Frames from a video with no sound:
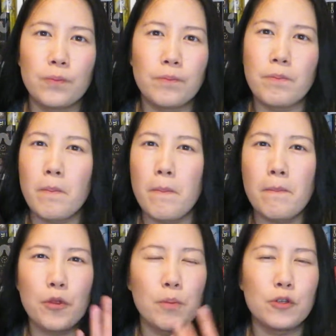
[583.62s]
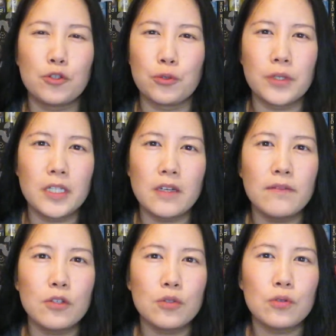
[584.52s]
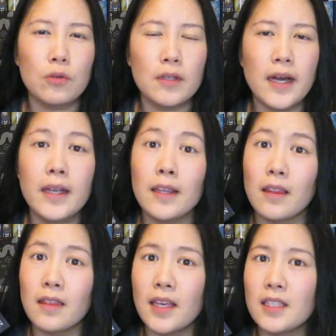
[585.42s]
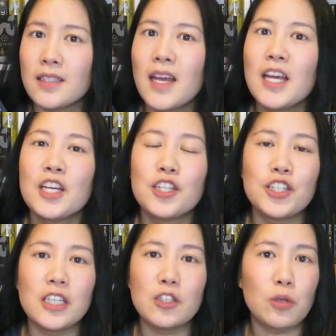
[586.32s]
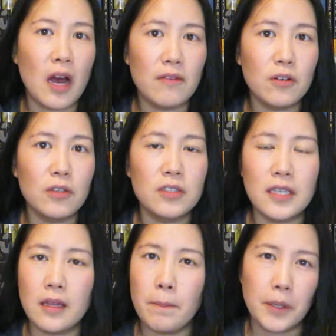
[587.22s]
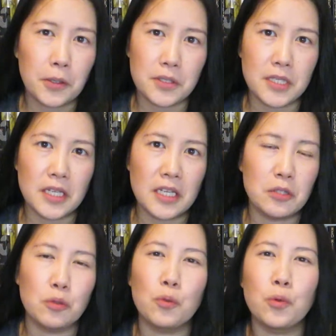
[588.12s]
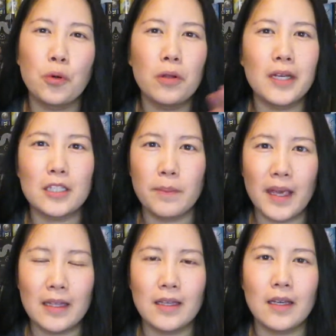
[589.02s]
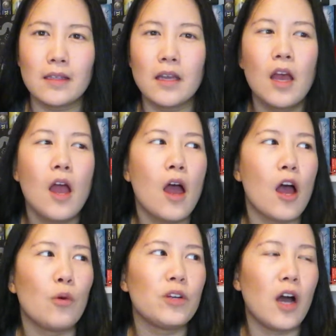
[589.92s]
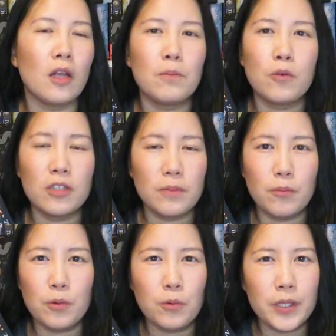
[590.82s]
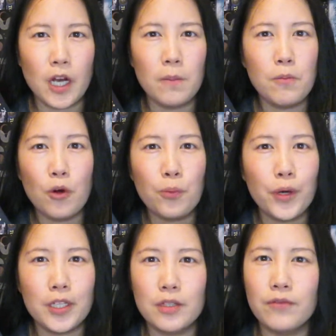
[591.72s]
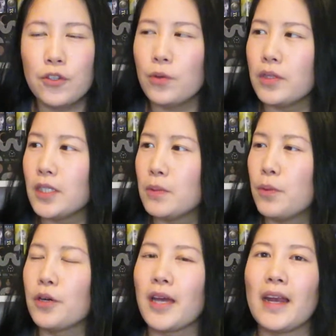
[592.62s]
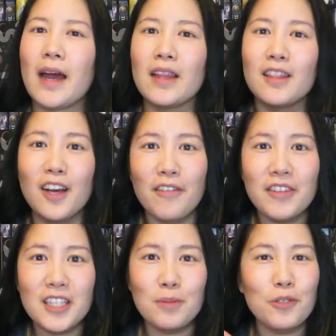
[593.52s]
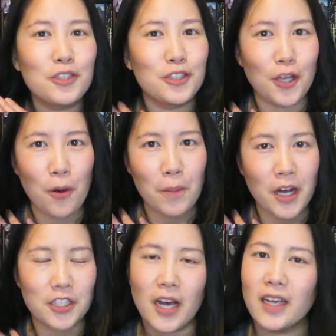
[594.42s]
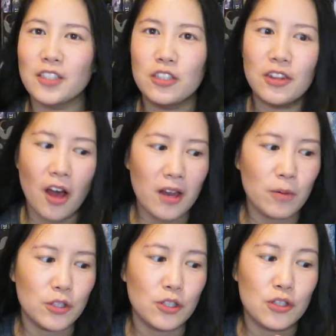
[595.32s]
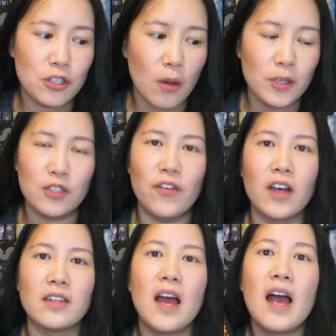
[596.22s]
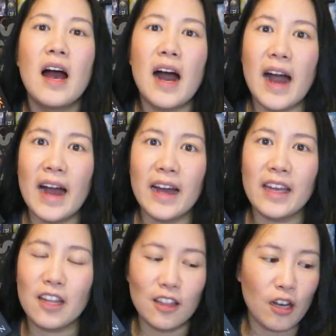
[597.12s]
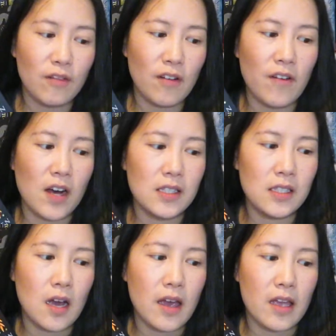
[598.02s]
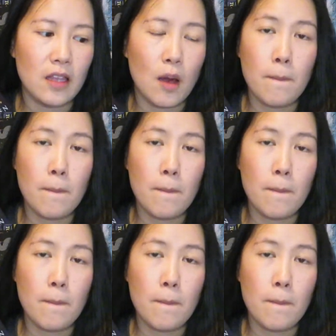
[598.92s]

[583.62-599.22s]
the majority of the storyline. In this, she travels in a bigger city, so the world expanded. We got more points of view in this book, and I love this book so much. I just thought it was so much fun. I love Vasya and